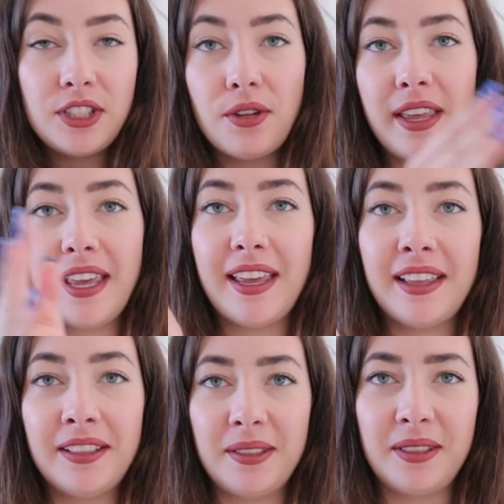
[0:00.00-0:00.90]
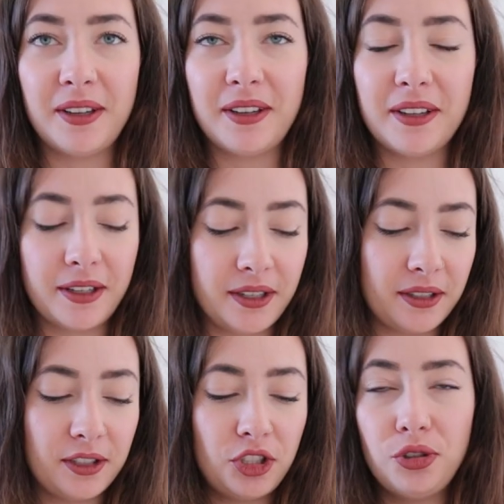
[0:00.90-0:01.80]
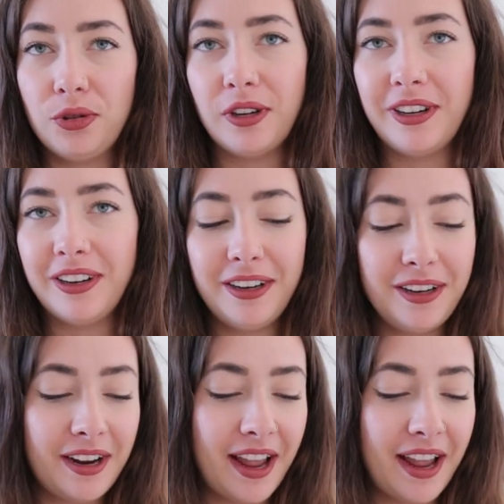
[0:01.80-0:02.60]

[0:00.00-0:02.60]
so they look shorter.